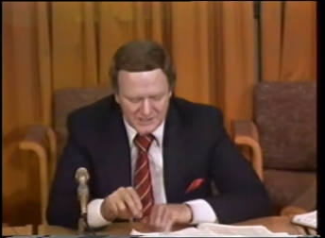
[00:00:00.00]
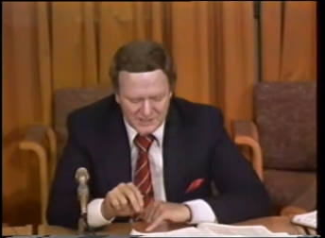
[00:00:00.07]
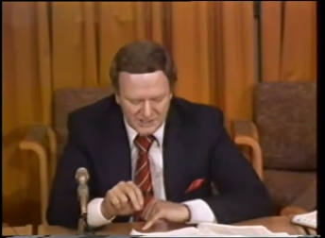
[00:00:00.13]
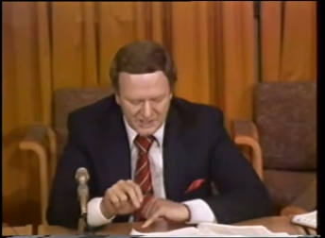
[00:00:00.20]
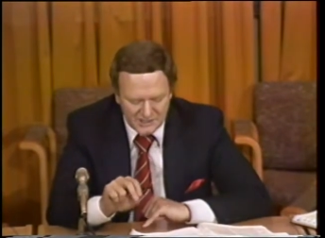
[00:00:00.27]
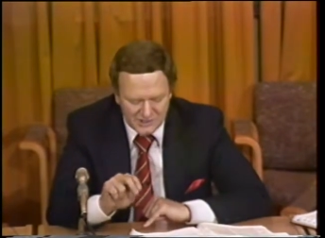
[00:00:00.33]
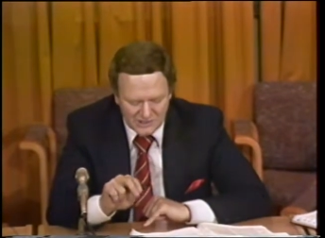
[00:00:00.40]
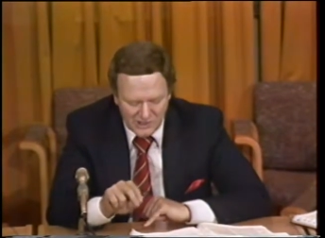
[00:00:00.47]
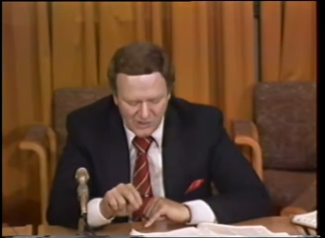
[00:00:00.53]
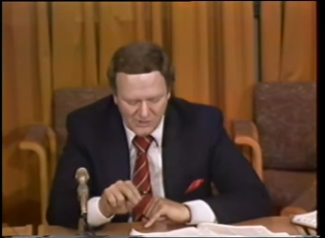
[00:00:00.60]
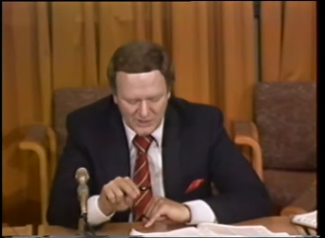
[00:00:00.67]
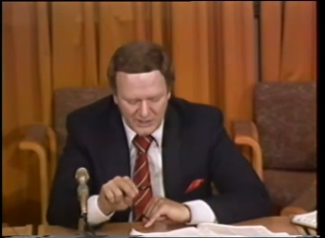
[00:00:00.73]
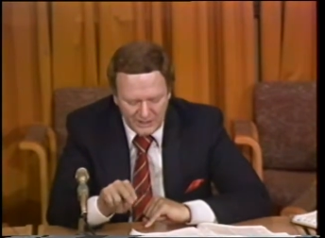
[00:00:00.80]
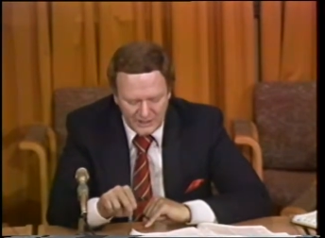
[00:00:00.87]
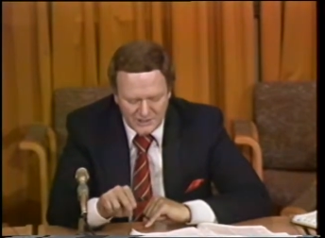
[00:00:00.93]
It says no
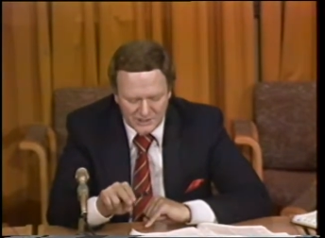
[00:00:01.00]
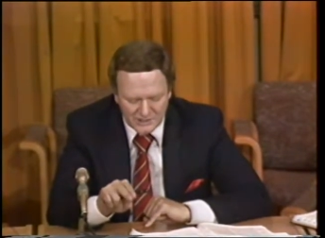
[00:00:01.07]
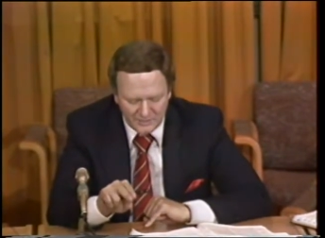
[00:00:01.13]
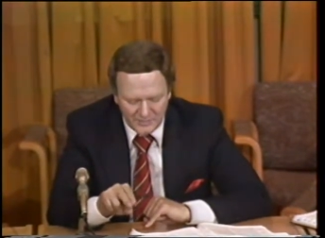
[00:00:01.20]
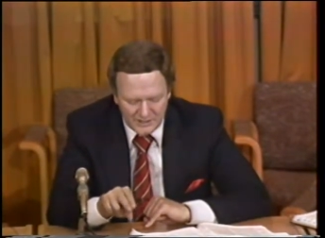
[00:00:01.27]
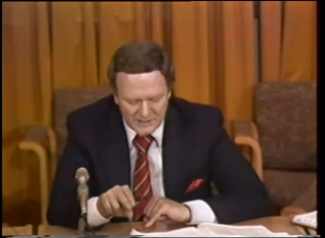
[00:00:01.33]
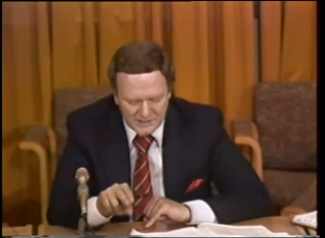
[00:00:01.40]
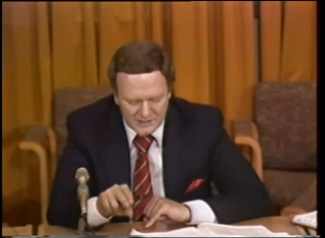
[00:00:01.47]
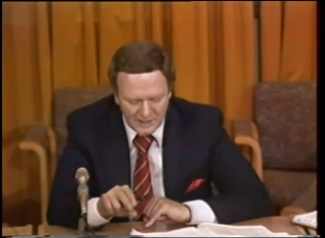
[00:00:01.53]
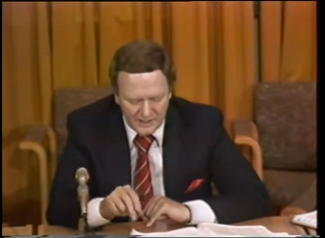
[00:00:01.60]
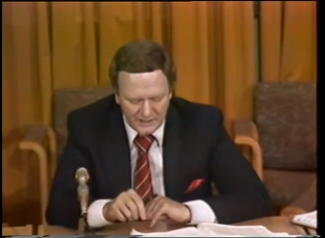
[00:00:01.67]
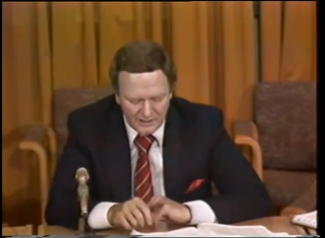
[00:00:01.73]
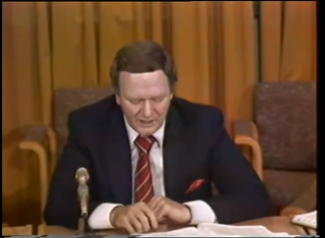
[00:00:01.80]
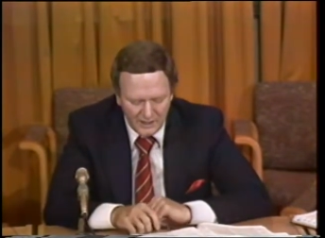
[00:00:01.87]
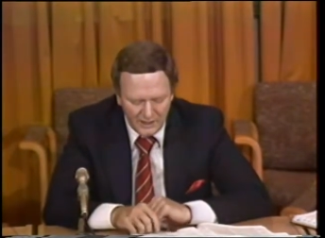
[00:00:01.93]
case shall be
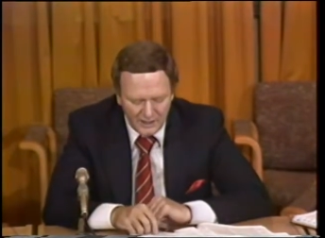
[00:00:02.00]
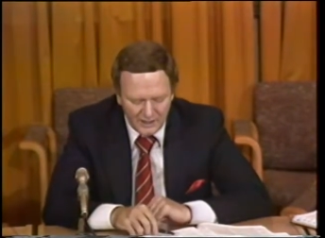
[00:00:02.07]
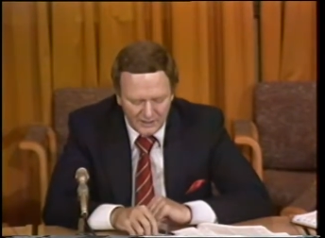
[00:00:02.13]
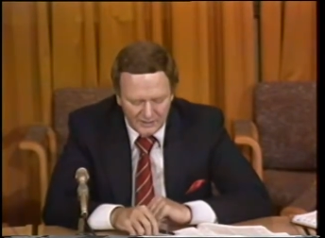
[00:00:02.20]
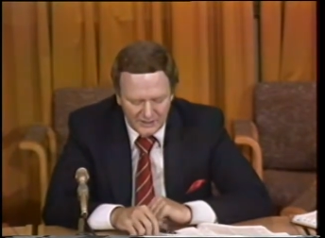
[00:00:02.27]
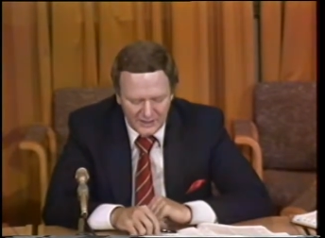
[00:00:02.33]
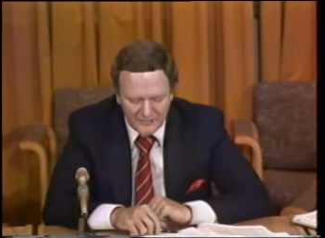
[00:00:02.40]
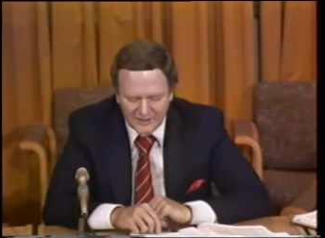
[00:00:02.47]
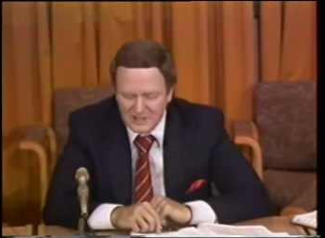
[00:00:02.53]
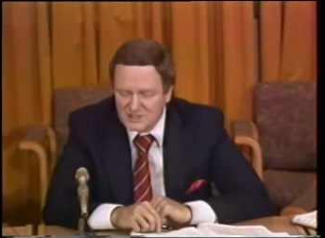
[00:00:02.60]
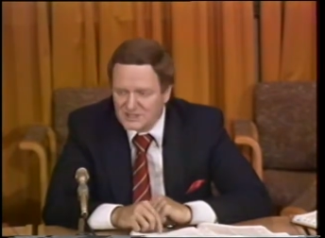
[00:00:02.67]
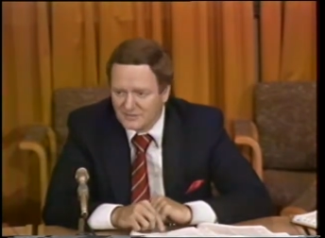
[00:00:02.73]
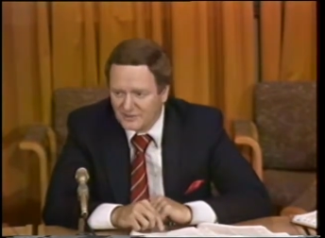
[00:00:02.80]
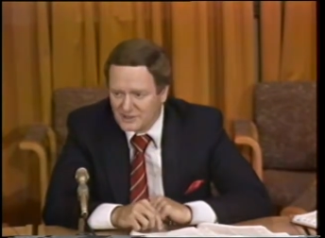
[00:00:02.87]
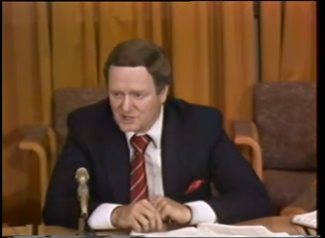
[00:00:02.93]
decided on the
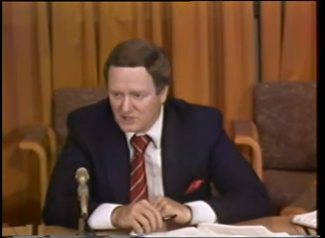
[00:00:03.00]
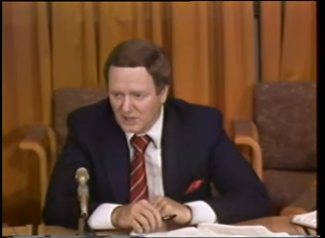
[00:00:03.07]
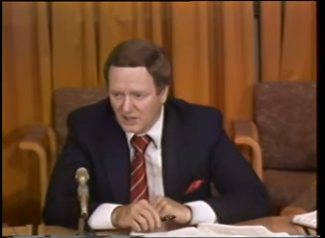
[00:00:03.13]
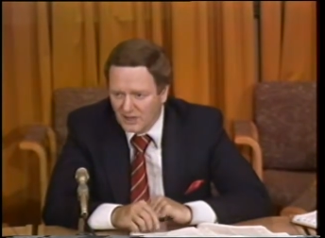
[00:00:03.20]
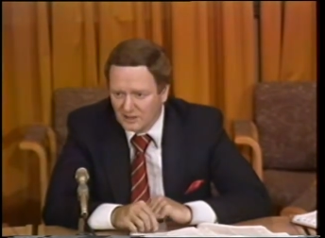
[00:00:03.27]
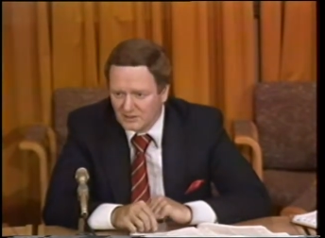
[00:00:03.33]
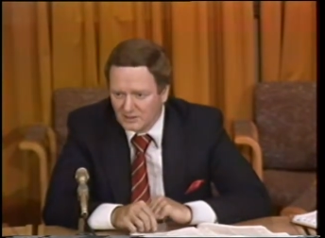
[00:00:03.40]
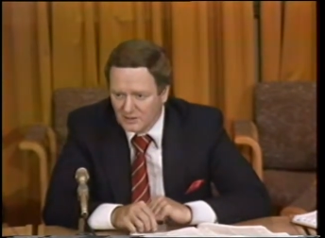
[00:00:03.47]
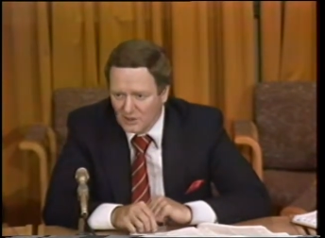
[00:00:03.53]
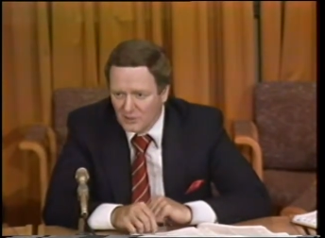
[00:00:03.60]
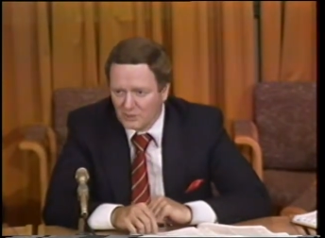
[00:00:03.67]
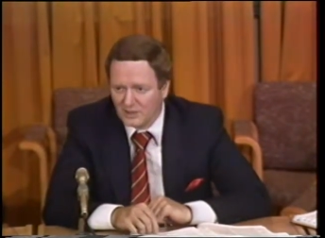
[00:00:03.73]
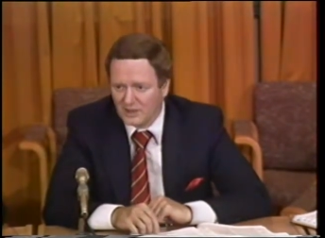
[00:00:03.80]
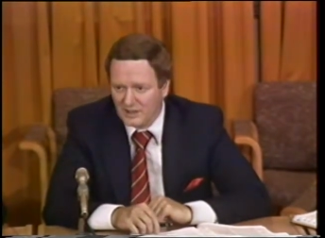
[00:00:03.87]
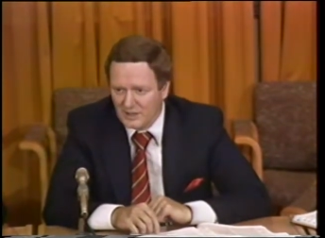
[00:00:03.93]
evidence of a child
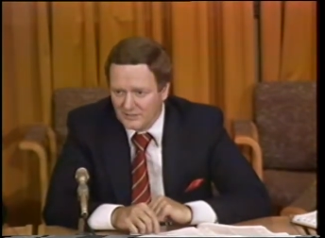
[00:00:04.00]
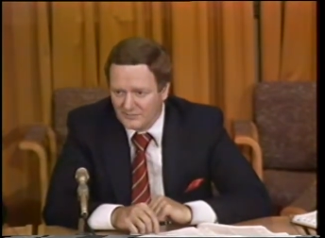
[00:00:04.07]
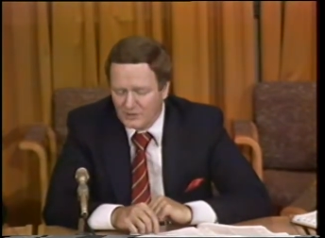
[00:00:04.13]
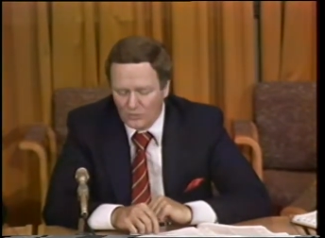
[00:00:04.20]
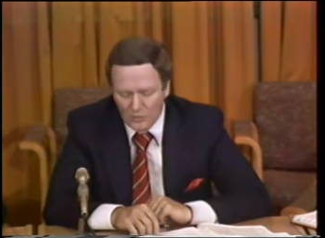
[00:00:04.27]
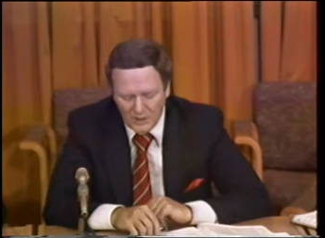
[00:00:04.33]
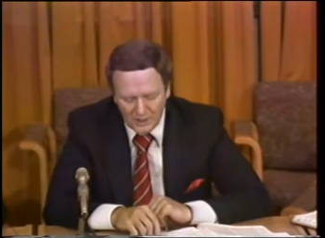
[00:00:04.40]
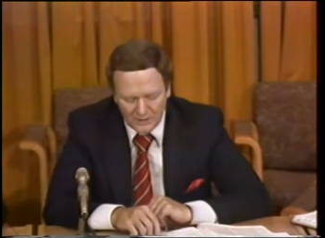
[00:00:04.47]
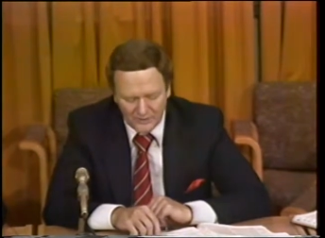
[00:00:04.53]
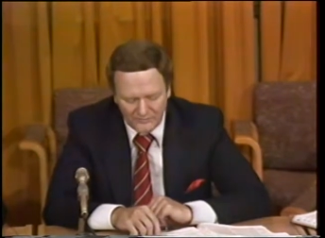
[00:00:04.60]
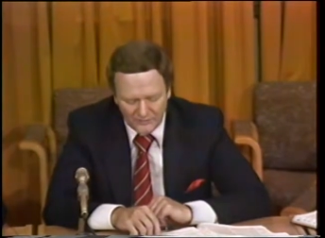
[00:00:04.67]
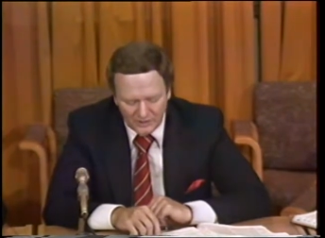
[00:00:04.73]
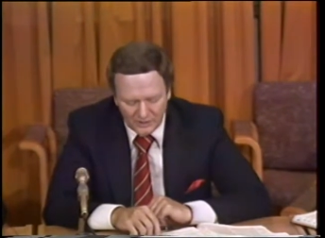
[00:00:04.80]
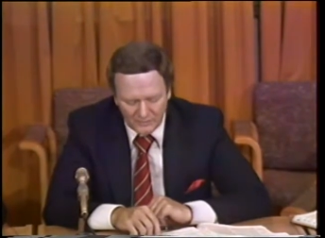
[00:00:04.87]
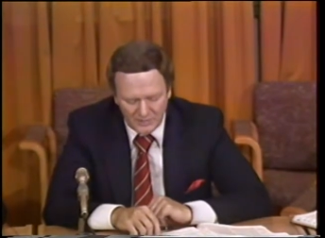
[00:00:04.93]
alone, even where
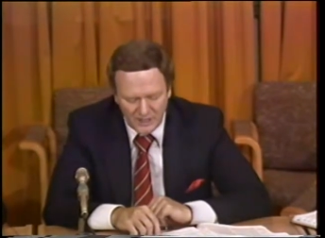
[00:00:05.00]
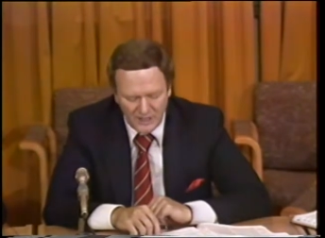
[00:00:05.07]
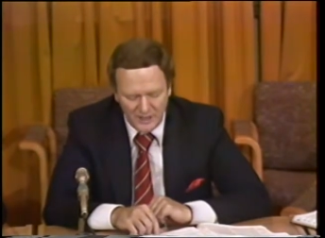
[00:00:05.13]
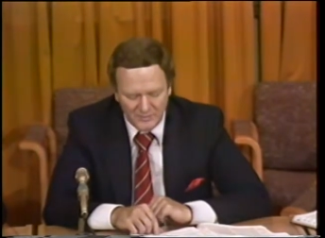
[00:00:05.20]
affirmed,